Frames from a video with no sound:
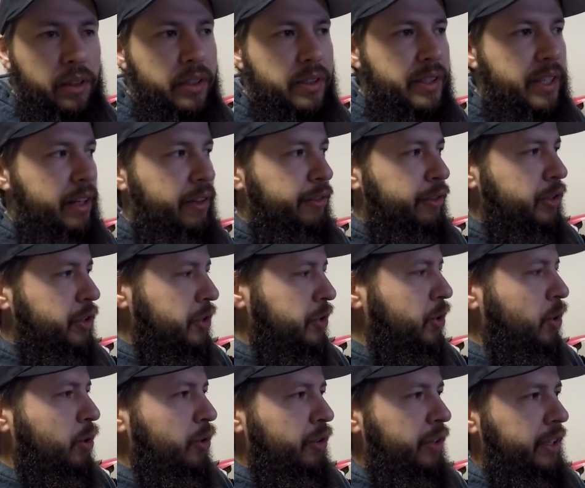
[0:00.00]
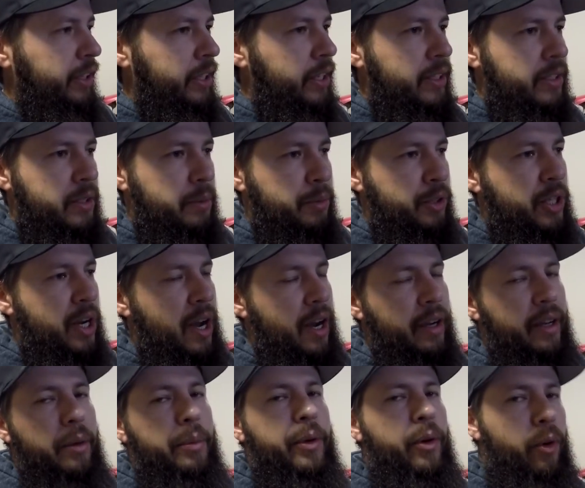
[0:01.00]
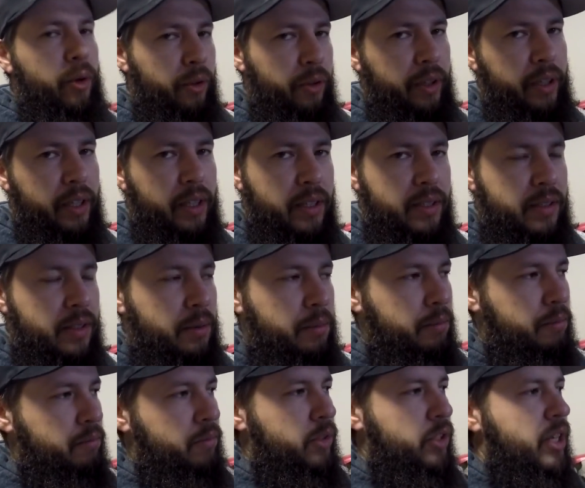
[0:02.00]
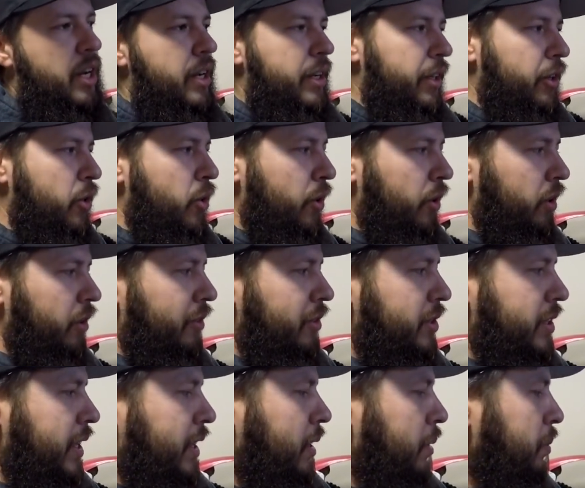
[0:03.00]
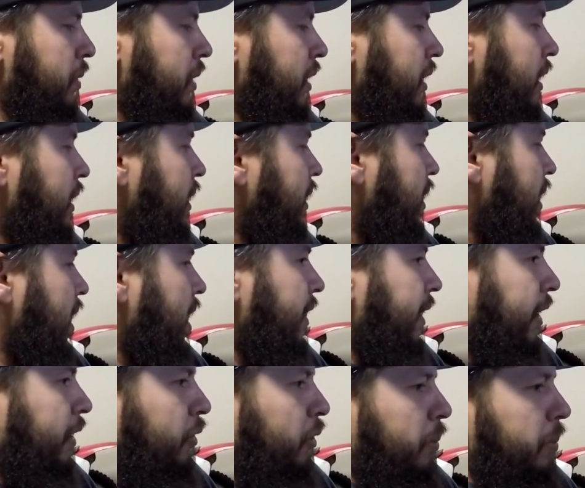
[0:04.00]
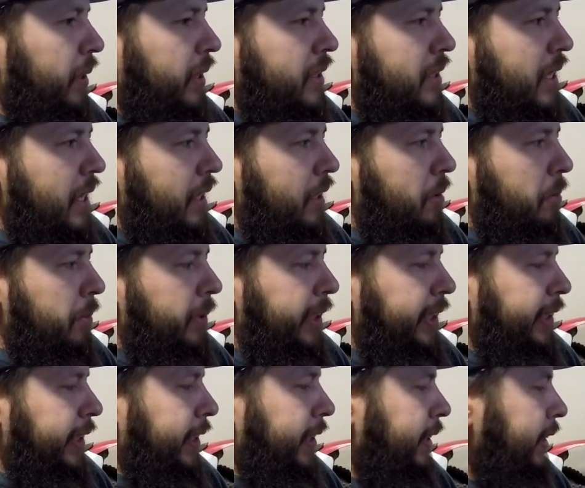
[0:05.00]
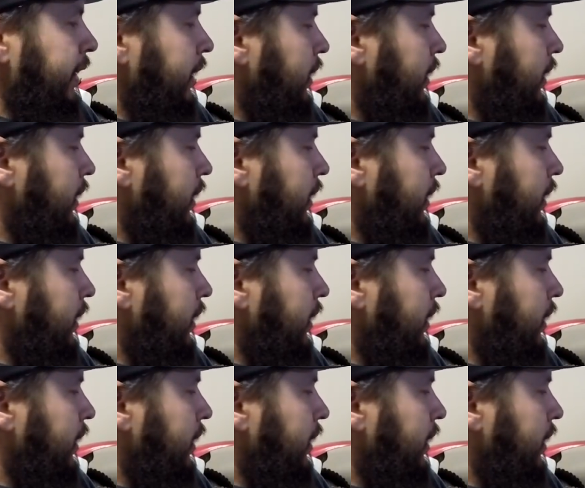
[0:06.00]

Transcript: Instead of just ordering a custom shock, I'll be ordering a custom shock and coilover setup, and that'll replace that completely.